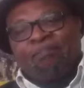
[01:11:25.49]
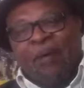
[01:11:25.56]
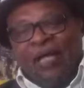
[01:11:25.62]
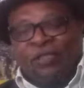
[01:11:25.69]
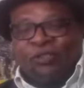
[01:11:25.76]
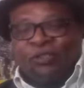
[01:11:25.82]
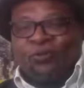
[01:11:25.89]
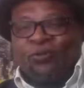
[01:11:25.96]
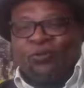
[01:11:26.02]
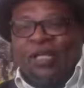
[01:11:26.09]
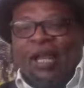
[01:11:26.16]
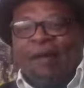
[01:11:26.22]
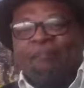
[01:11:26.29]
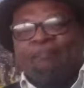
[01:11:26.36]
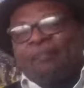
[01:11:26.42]

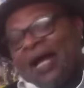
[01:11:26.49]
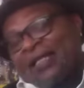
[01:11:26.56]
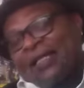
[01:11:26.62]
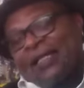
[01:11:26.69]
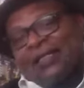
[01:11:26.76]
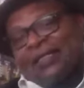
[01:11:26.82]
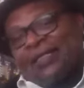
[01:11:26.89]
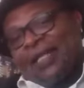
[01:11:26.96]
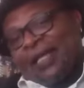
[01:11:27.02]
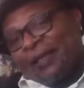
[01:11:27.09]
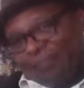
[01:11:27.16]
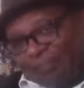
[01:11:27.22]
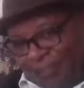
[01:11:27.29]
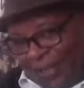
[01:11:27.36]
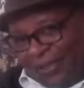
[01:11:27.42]
particular market
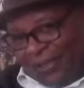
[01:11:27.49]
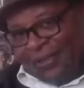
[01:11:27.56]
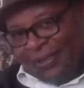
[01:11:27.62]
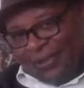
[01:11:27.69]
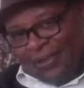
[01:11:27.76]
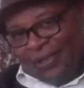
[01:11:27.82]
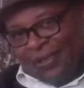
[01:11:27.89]
segment